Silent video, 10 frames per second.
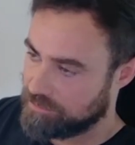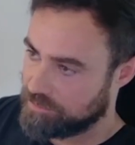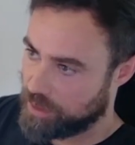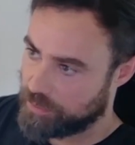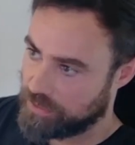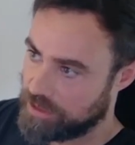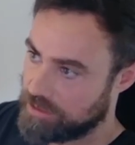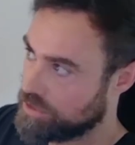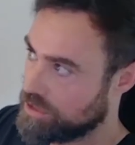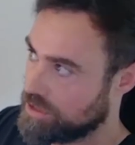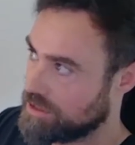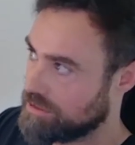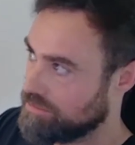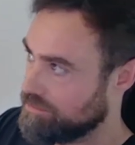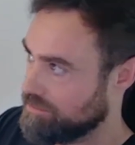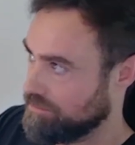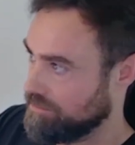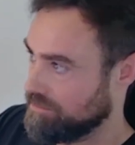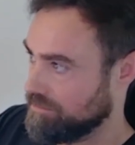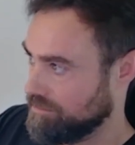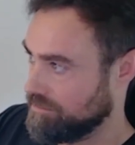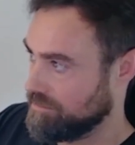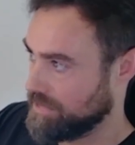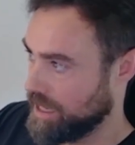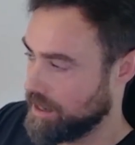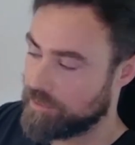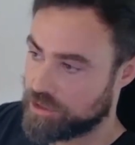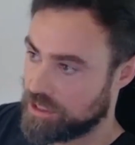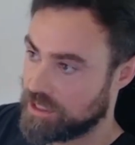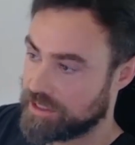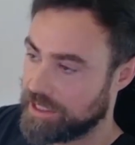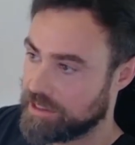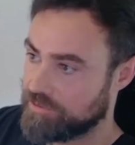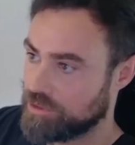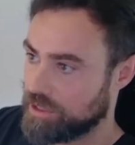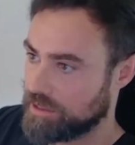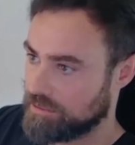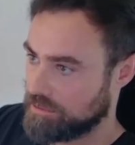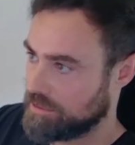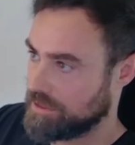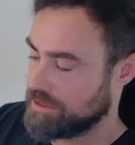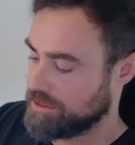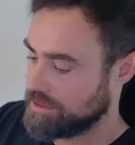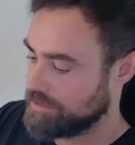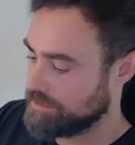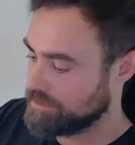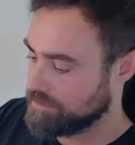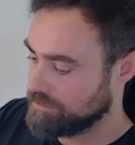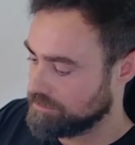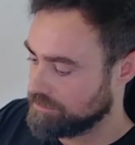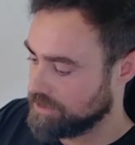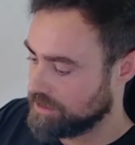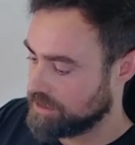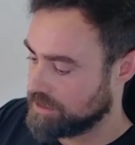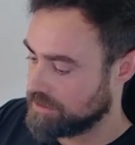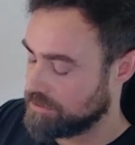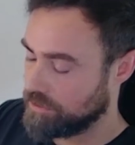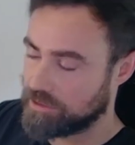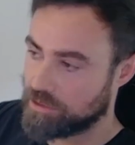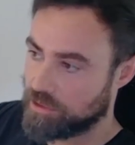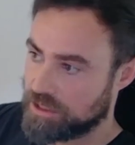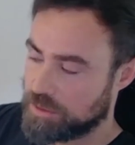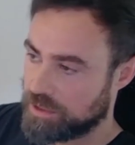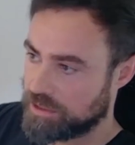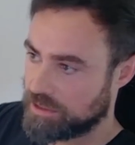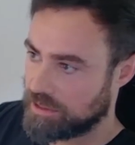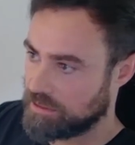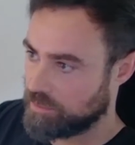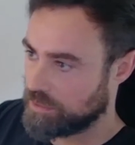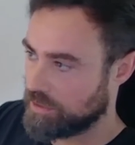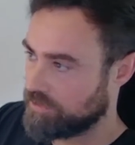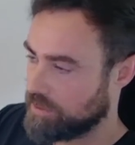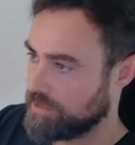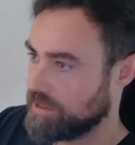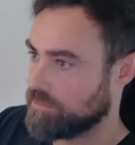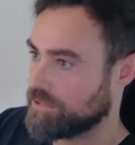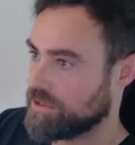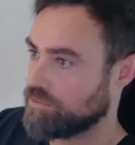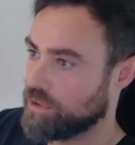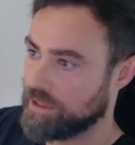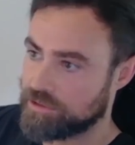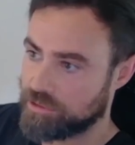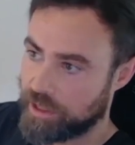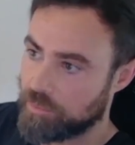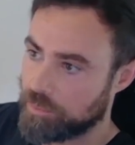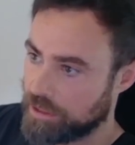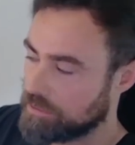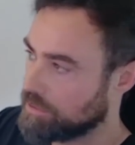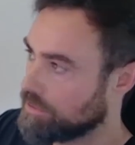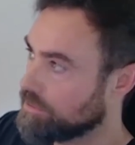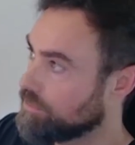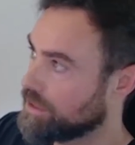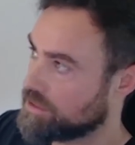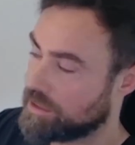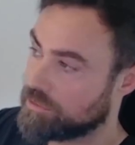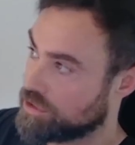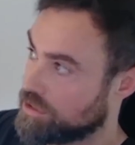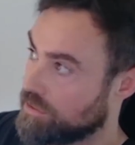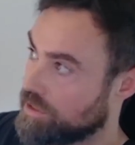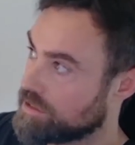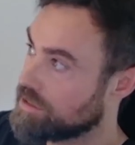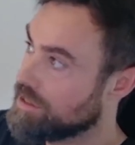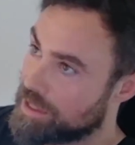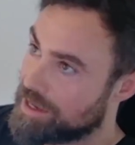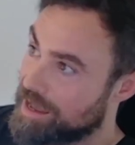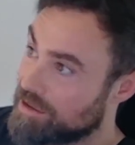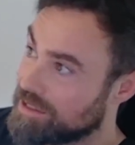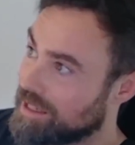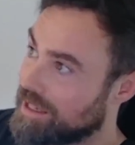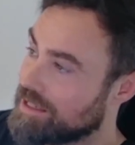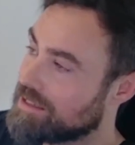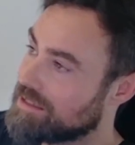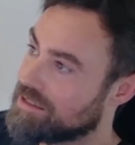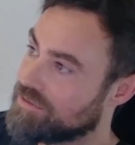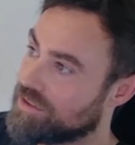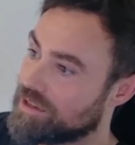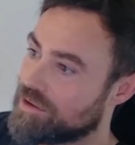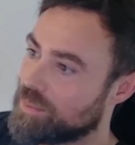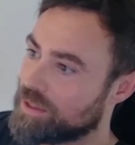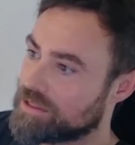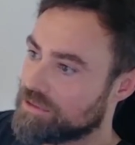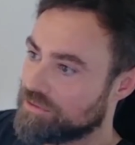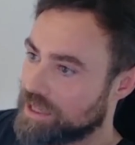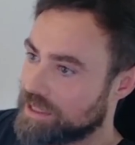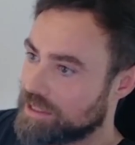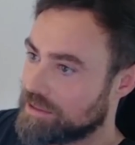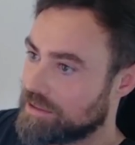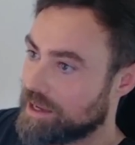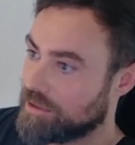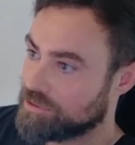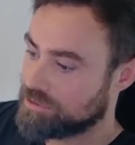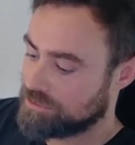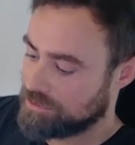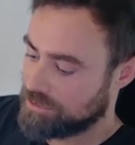properly, which is I was lucky enough to get to know this person at the prop firm that was willing to help me, because I was curious. But nowadays it's very complex to find out,